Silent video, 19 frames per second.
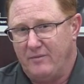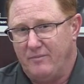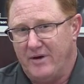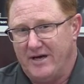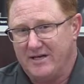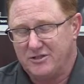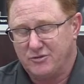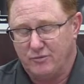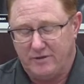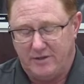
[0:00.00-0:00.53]

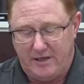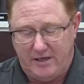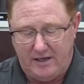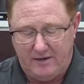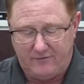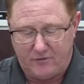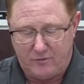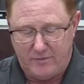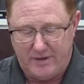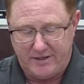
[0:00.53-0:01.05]
best with the
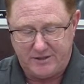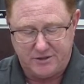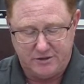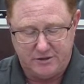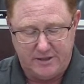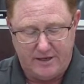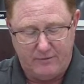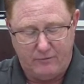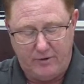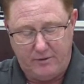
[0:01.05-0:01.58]
information
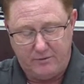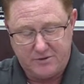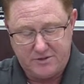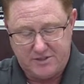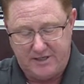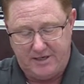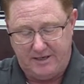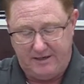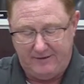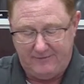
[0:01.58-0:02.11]
that we
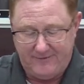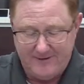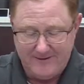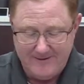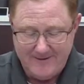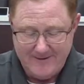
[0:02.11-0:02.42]
receive.